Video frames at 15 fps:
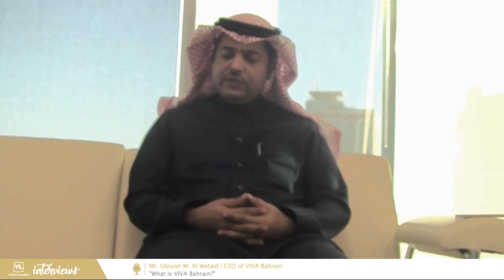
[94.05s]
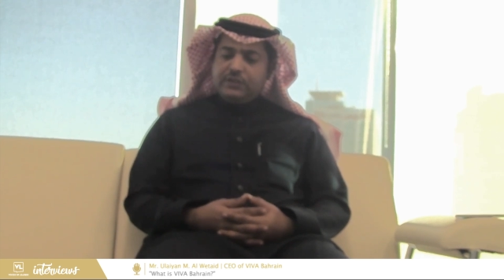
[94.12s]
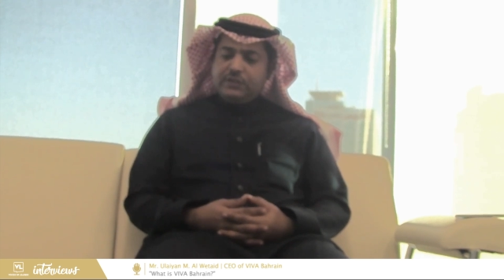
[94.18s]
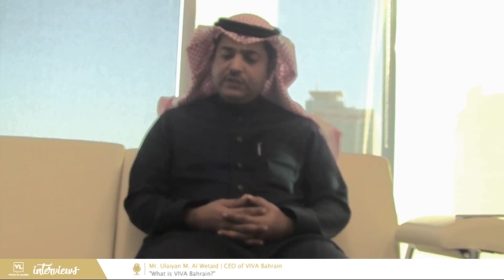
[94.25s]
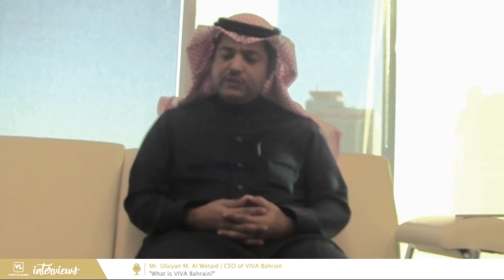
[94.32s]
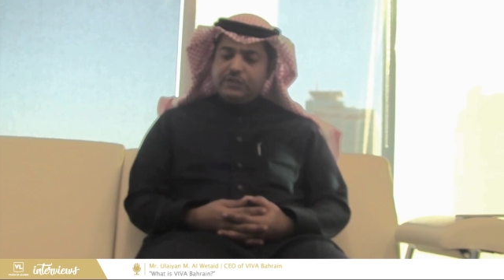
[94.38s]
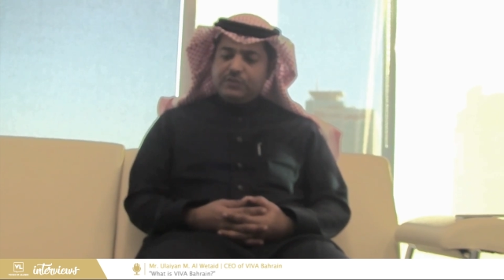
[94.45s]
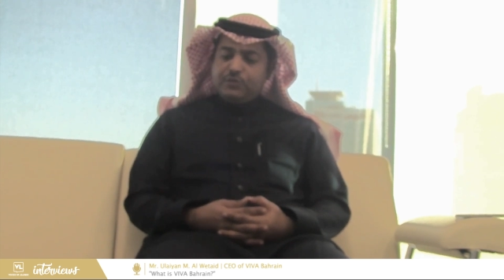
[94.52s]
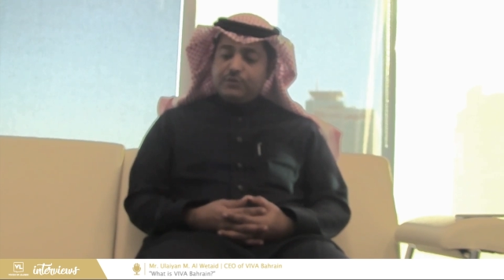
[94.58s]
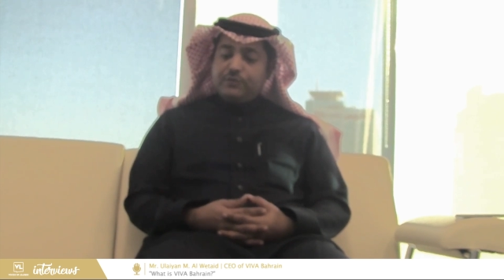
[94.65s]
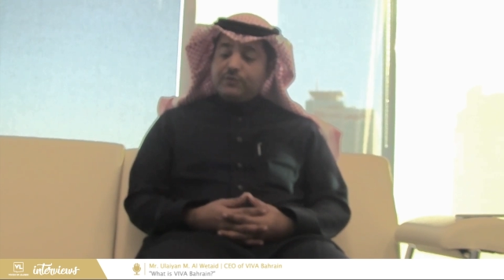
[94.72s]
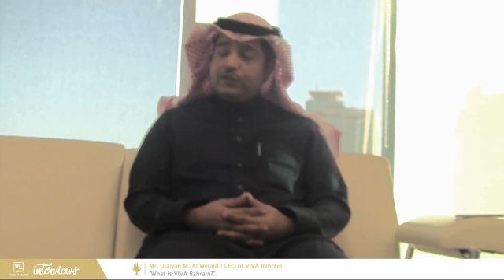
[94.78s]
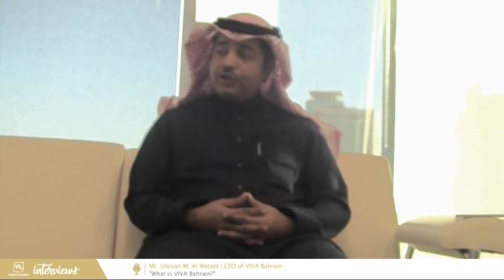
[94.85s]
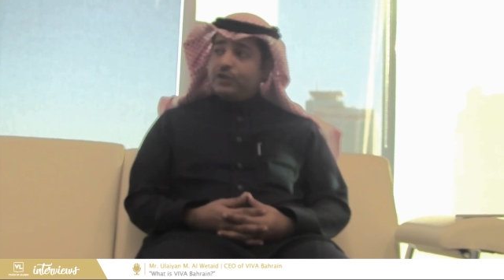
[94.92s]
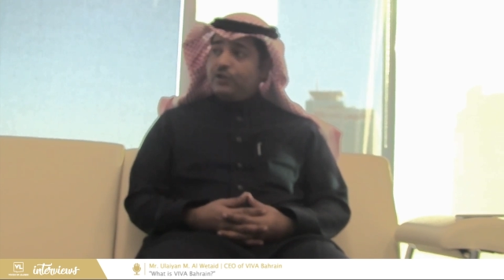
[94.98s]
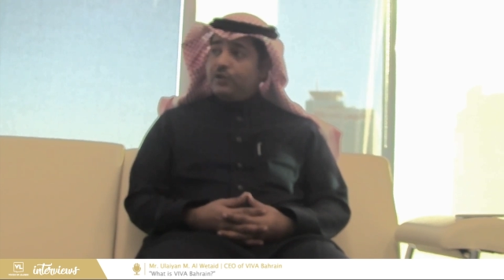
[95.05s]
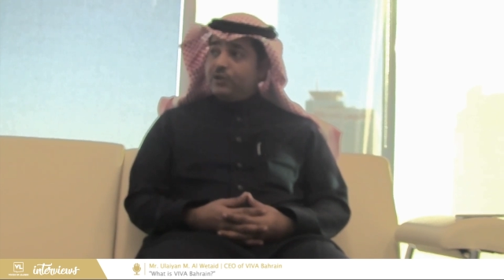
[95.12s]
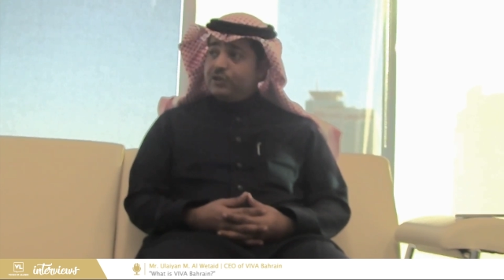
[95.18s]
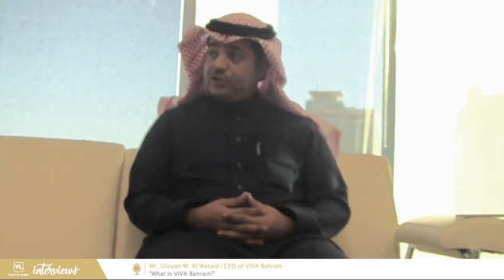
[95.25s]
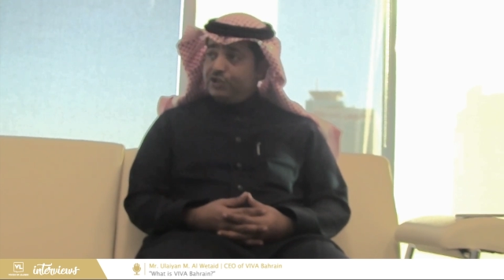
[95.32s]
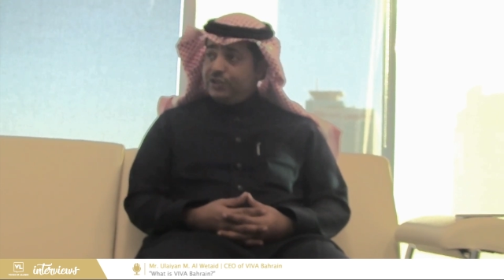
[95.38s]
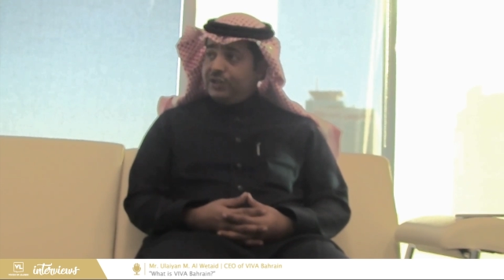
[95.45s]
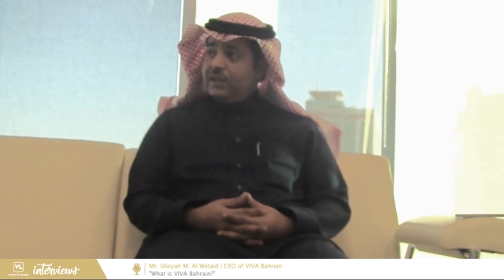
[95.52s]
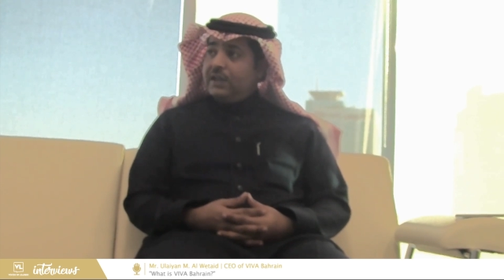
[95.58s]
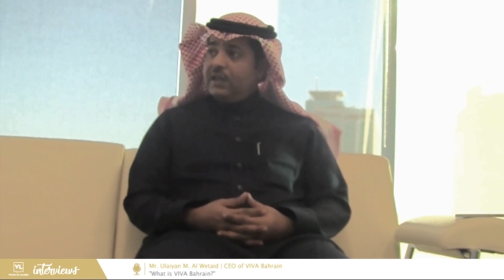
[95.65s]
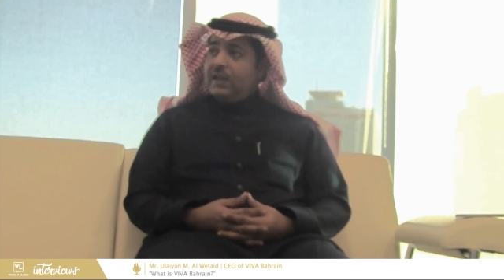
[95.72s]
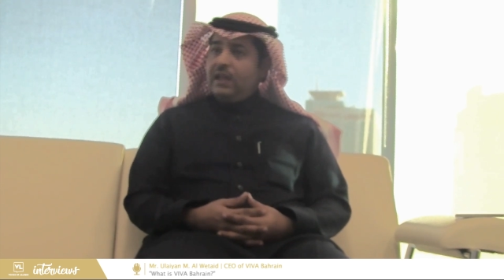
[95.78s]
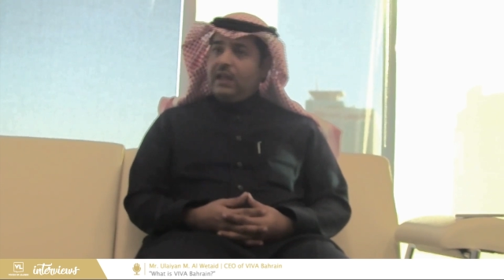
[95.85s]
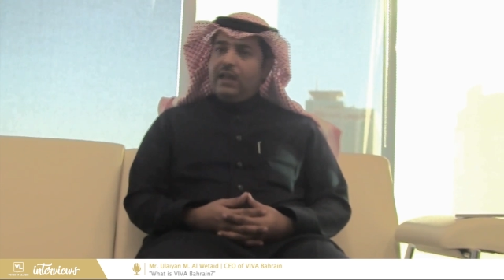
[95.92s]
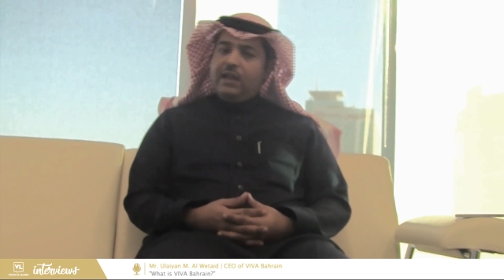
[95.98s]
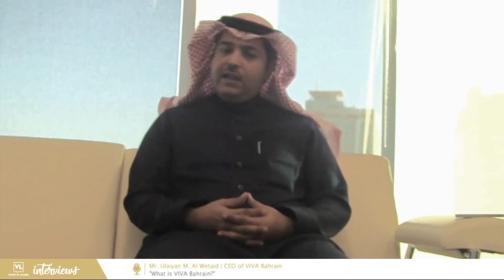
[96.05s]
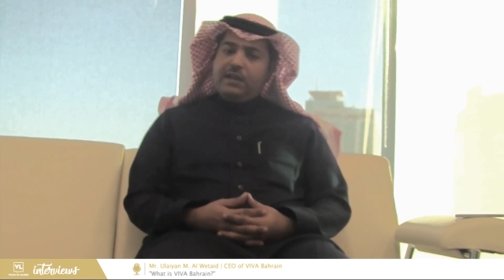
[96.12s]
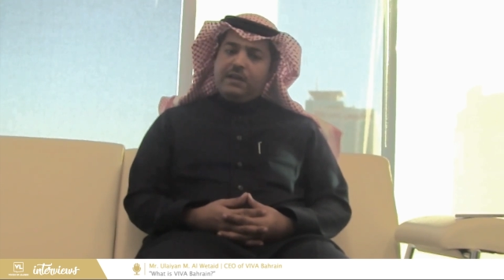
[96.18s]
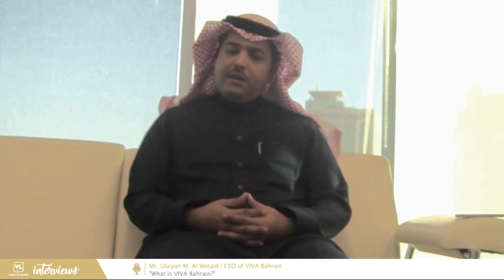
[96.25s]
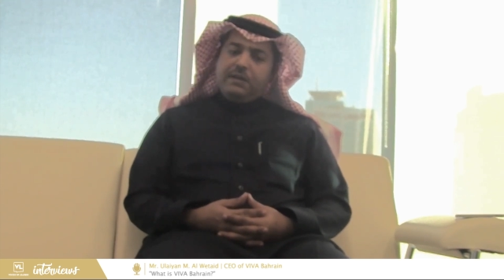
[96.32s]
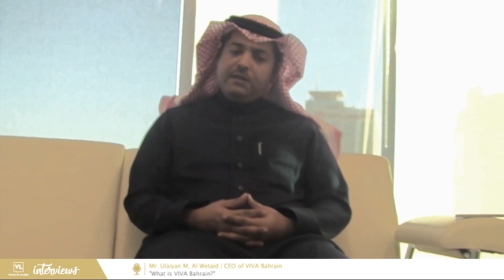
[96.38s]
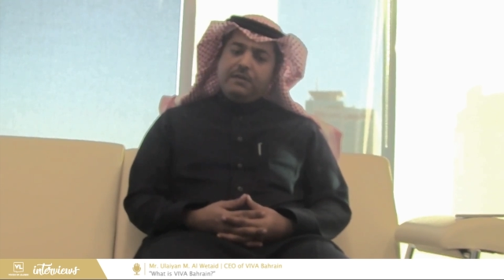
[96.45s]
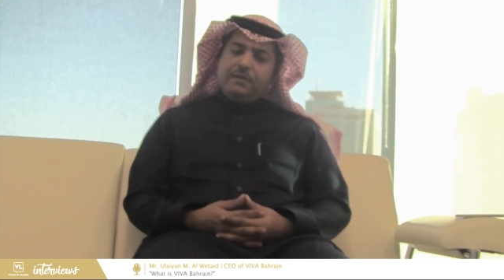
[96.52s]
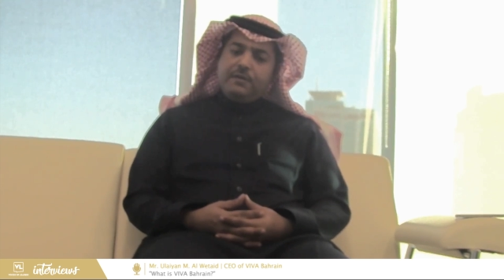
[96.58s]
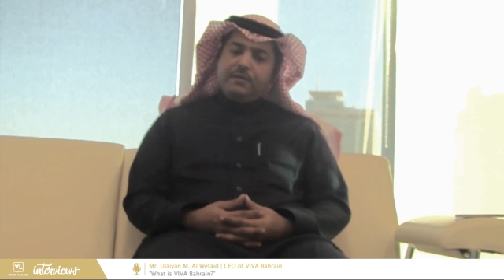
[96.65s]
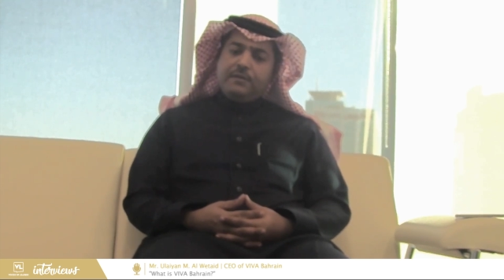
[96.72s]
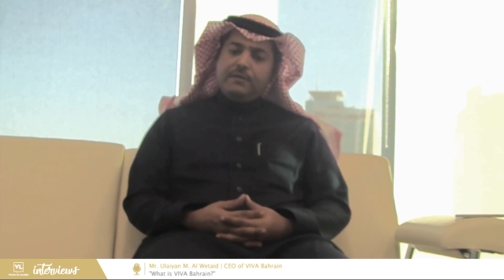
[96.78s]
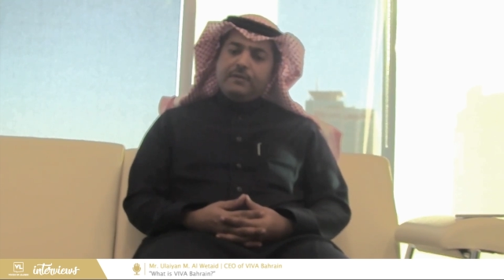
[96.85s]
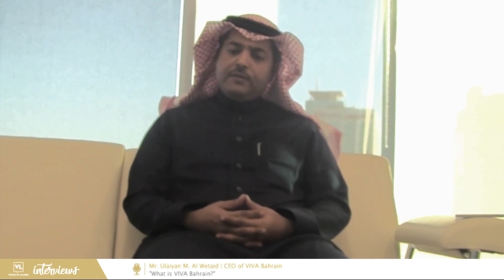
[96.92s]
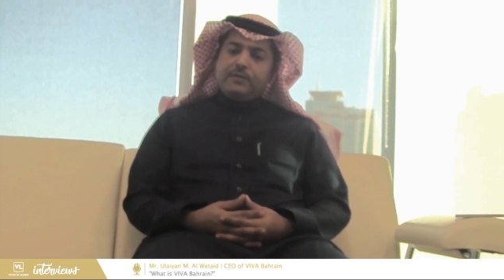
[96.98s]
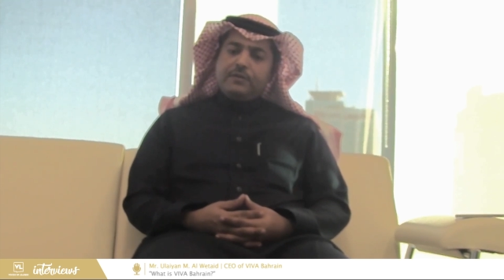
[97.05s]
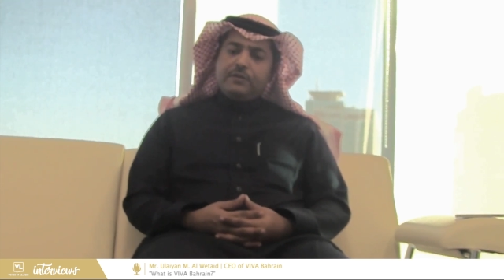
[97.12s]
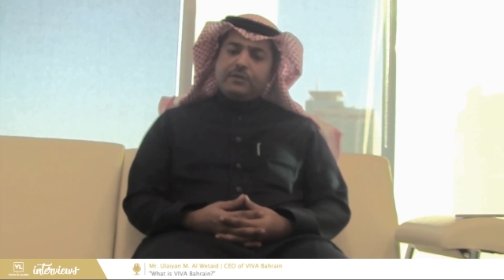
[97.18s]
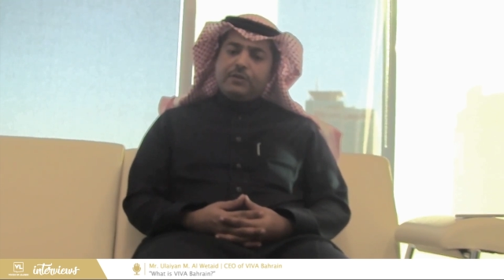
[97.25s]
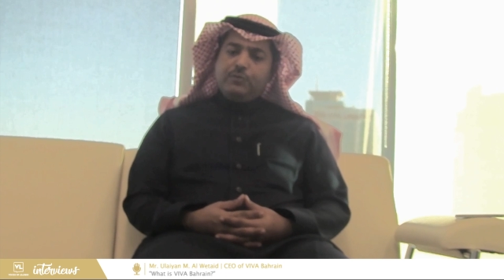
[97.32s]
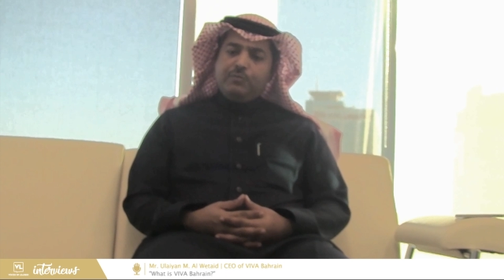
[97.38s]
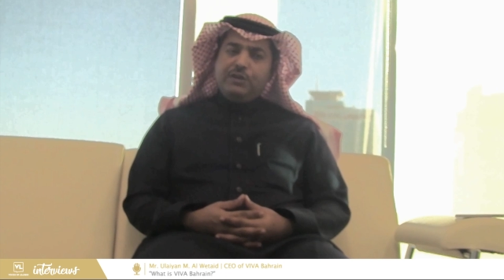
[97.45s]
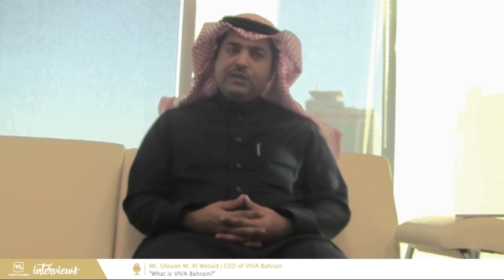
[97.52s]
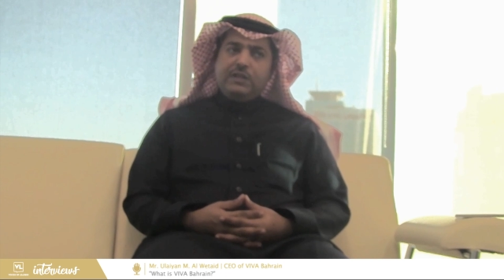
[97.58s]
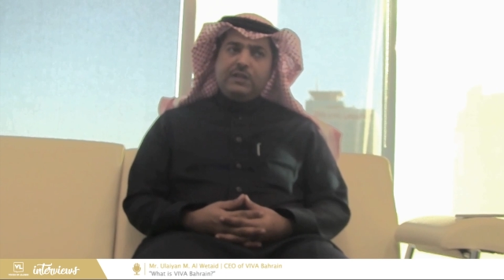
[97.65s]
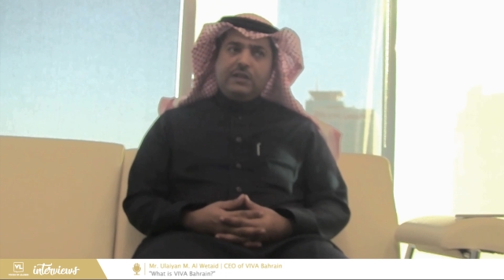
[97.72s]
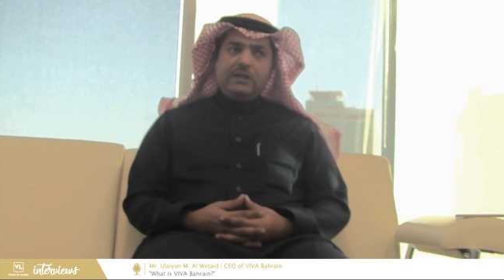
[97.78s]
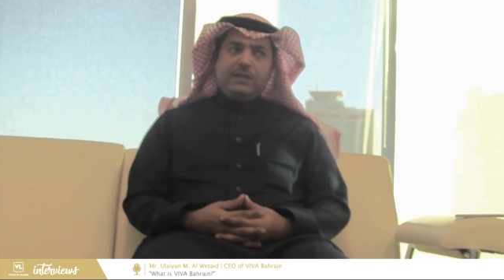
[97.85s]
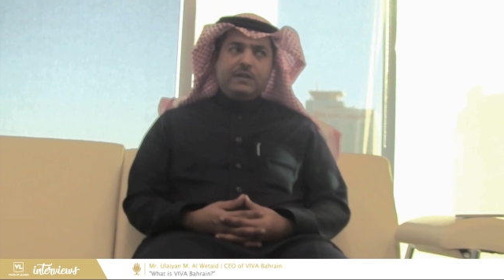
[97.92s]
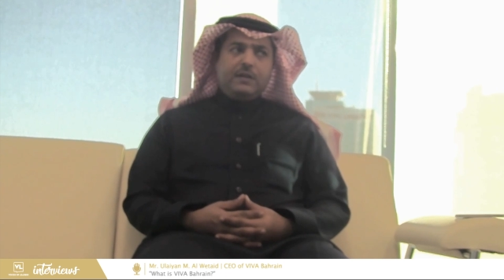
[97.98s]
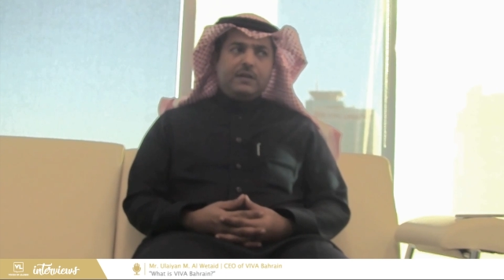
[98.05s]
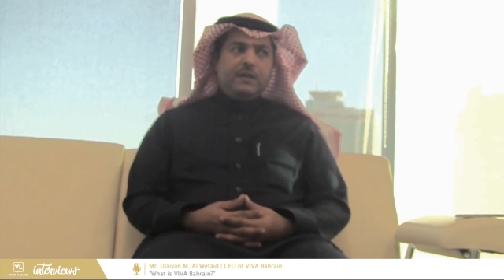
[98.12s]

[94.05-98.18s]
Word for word: in terms of technology and uh, competing